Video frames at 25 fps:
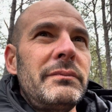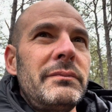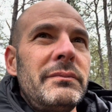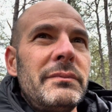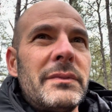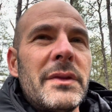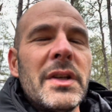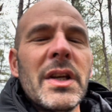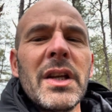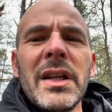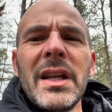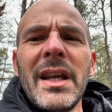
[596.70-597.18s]

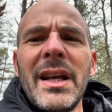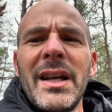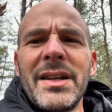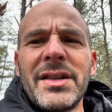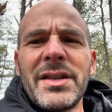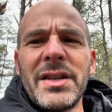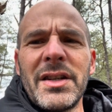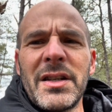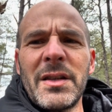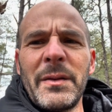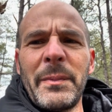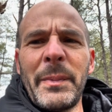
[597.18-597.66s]
So yeah, it's
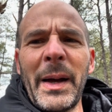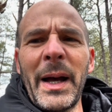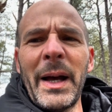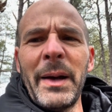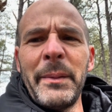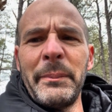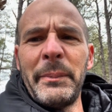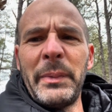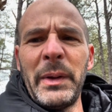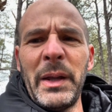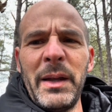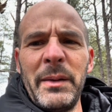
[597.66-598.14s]
just
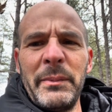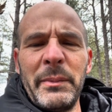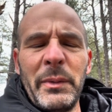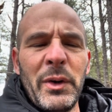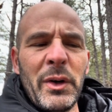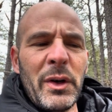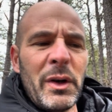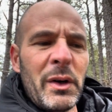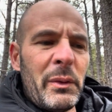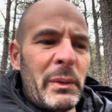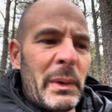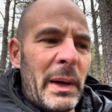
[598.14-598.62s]
about being
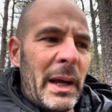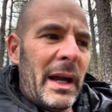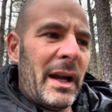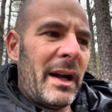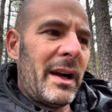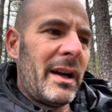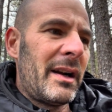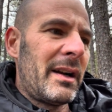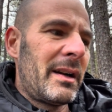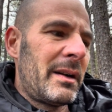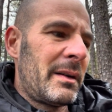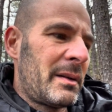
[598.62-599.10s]
more
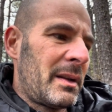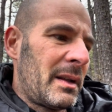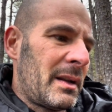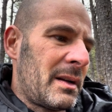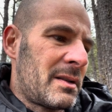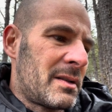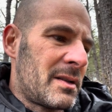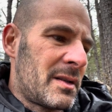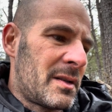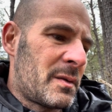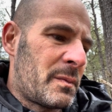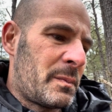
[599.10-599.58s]
aware, like
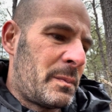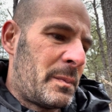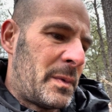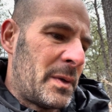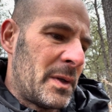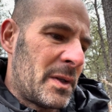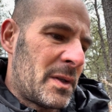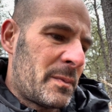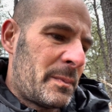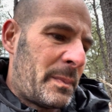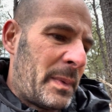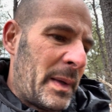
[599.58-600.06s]

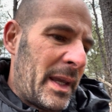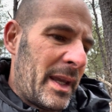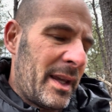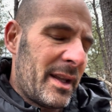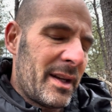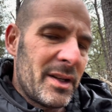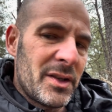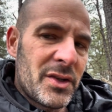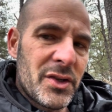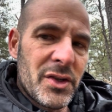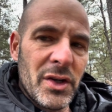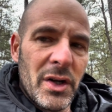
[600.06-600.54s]
just being
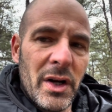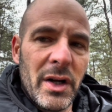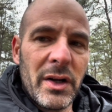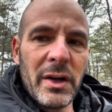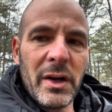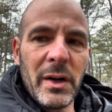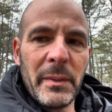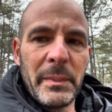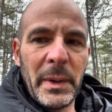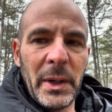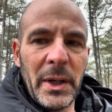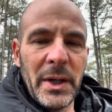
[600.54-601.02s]
a
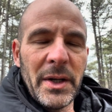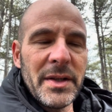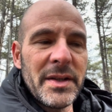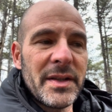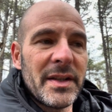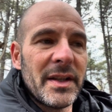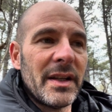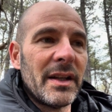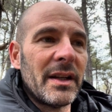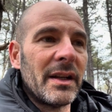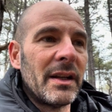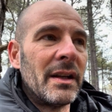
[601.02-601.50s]
stronger
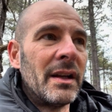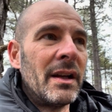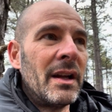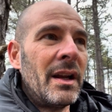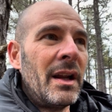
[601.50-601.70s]
person.